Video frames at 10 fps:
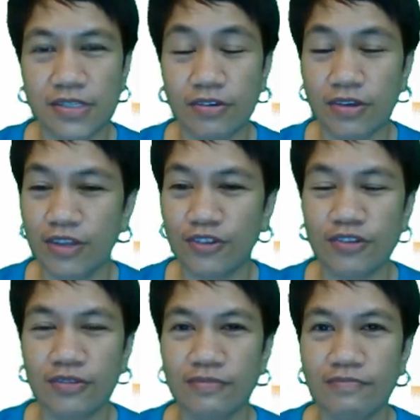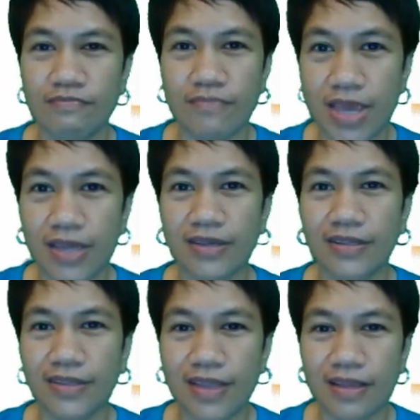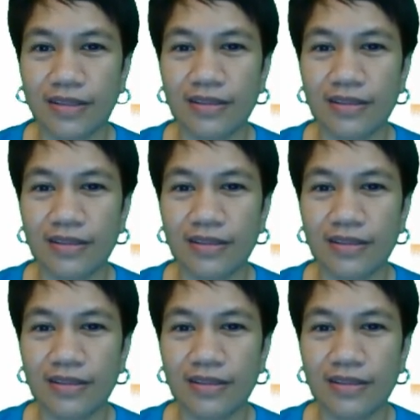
you cannot make that